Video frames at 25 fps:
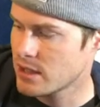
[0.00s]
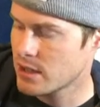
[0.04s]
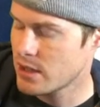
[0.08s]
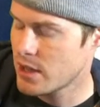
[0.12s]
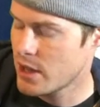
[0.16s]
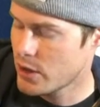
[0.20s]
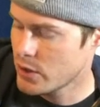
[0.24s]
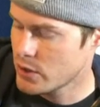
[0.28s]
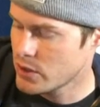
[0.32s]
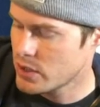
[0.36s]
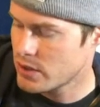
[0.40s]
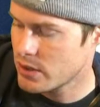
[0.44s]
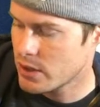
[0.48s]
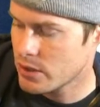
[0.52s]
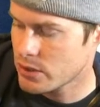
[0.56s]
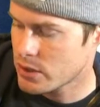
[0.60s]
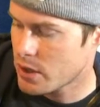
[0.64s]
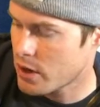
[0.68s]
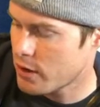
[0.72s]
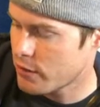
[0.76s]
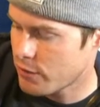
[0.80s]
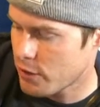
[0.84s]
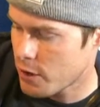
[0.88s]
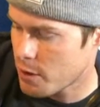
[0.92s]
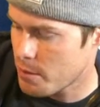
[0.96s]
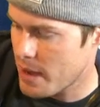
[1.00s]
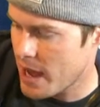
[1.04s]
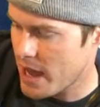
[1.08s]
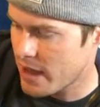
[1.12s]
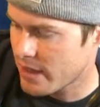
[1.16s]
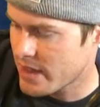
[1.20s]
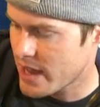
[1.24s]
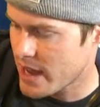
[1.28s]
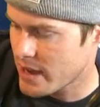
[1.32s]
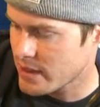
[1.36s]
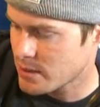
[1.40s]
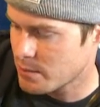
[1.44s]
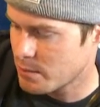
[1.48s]
those, and those go for
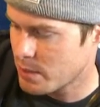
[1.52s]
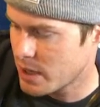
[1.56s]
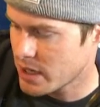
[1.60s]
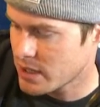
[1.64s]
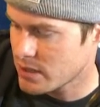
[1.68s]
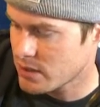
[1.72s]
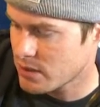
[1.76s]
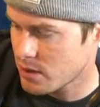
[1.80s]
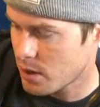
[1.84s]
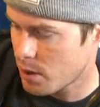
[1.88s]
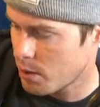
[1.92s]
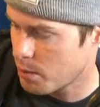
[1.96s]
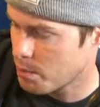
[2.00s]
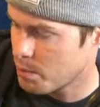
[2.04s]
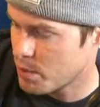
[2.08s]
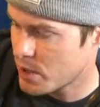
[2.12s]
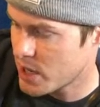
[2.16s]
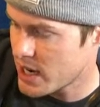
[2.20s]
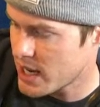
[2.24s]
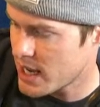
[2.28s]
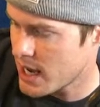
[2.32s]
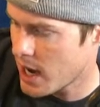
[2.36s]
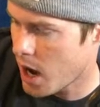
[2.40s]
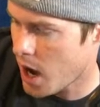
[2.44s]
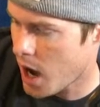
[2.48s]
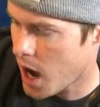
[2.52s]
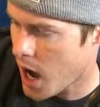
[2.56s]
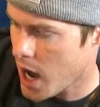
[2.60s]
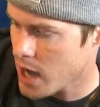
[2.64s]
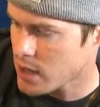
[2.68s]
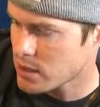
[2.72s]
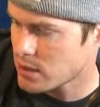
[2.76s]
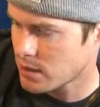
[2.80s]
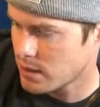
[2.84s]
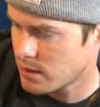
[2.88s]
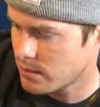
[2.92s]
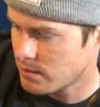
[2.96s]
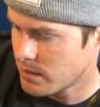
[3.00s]
about $1,000. So pretty
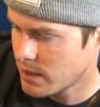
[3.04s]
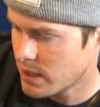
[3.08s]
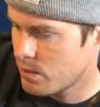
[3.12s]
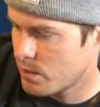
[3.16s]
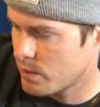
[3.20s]
awesome.